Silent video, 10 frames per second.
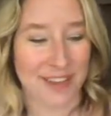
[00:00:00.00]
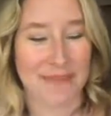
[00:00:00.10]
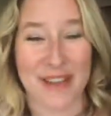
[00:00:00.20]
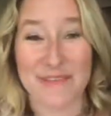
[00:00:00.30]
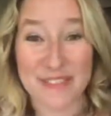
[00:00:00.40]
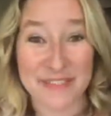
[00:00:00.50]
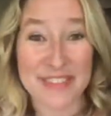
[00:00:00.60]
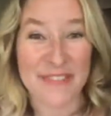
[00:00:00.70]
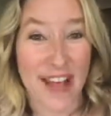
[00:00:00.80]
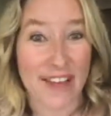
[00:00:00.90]
by
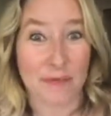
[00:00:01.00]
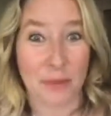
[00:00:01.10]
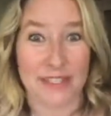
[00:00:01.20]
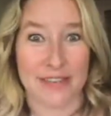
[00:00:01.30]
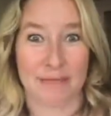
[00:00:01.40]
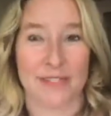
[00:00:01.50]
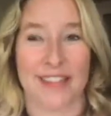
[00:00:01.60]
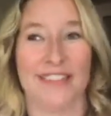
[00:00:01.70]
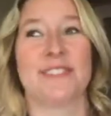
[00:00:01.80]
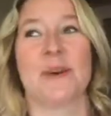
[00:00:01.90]

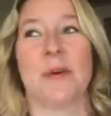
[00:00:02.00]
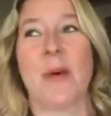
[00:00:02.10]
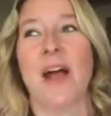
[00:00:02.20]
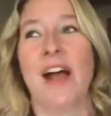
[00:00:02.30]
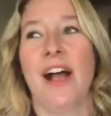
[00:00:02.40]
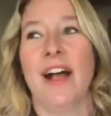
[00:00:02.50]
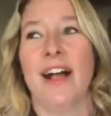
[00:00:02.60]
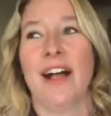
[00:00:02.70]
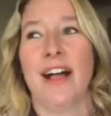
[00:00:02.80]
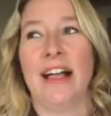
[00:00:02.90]
55.7%. So
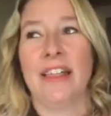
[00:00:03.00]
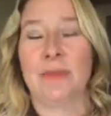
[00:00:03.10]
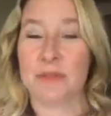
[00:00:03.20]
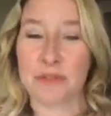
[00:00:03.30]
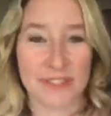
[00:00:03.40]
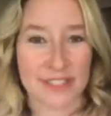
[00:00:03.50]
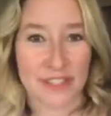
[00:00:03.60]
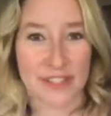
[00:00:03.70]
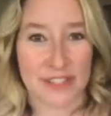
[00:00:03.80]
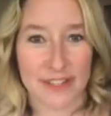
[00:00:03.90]
the proof is
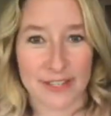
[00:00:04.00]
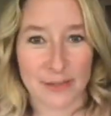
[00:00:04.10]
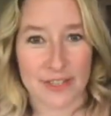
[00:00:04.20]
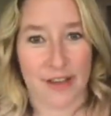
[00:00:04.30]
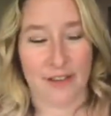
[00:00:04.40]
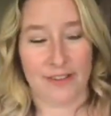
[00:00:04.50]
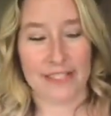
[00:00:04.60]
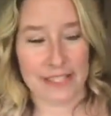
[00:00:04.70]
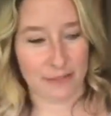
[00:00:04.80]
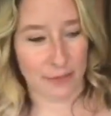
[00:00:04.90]
there. Studies were done. This
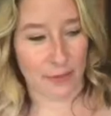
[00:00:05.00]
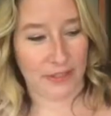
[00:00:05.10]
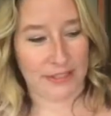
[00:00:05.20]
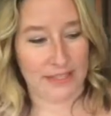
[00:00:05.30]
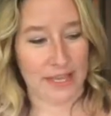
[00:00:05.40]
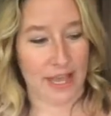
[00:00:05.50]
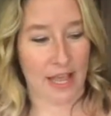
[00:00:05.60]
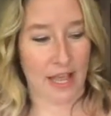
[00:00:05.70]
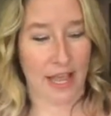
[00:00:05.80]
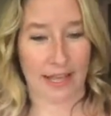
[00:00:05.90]
stuff works.
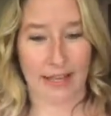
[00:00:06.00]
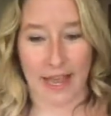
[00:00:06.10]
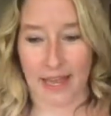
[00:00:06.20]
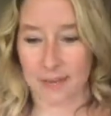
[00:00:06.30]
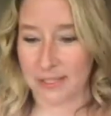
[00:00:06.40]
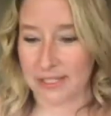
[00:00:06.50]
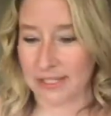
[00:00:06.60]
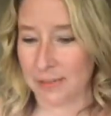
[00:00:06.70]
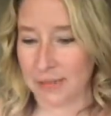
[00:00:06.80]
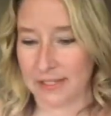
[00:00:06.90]
And I'm just
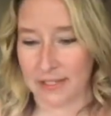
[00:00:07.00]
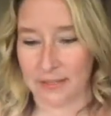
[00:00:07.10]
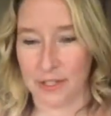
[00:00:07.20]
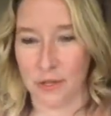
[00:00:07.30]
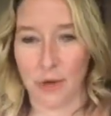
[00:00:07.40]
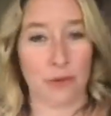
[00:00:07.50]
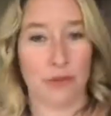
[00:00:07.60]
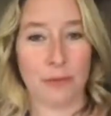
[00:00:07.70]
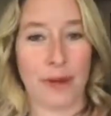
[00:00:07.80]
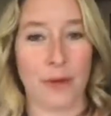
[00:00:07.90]
going to basically go
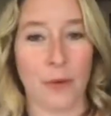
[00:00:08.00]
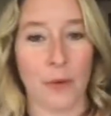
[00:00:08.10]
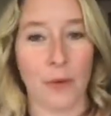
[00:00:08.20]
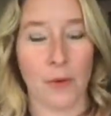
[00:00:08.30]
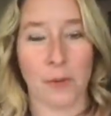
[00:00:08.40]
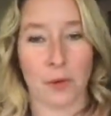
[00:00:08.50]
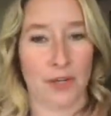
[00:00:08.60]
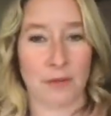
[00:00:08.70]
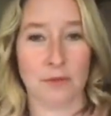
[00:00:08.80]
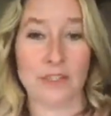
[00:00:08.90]
through my whole
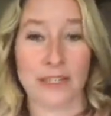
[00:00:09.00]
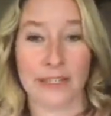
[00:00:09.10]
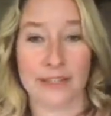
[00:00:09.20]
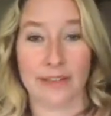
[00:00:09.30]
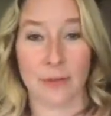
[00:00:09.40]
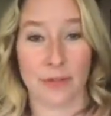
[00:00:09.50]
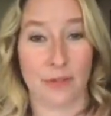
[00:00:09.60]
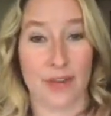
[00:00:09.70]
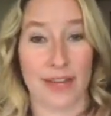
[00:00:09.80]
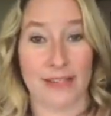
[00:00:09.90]
morning routine with you
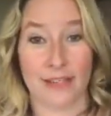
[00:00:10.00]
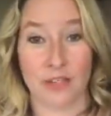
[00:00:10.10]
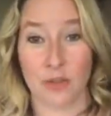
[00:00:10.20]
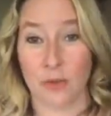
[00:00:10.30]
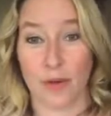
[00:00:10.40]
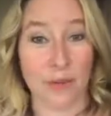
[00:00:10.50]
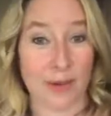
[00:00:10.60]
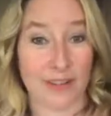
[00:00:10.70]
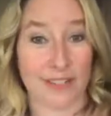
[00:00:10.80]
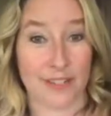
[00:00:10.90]
guys and show you all the
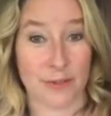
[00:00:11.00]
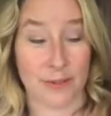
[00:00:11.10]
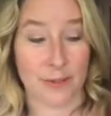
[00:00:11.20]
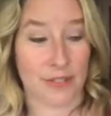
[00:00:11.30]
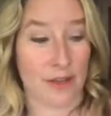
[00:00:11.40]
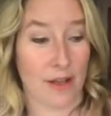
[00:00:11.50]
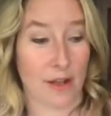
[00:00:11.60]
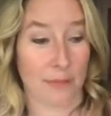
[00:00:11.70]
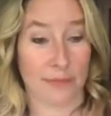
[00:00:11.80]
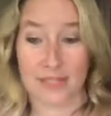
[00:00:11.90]
products I use,
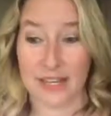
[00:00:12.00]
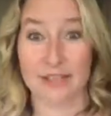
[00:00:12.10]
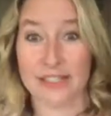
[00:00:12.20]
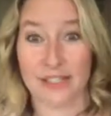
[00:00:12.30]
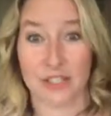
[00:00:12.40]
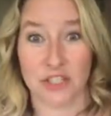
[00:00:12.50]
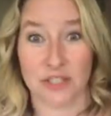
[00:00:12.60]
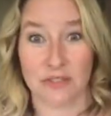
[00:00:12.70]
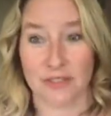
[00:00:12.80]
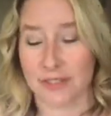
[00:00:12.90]
because I have seen such a
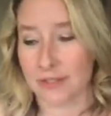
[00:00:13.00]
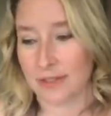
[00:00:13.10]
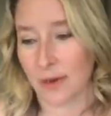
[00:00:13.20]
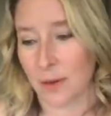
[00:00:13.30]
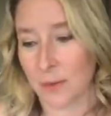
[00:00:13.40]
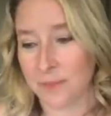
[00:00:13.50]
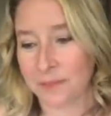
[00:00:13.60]
difference. So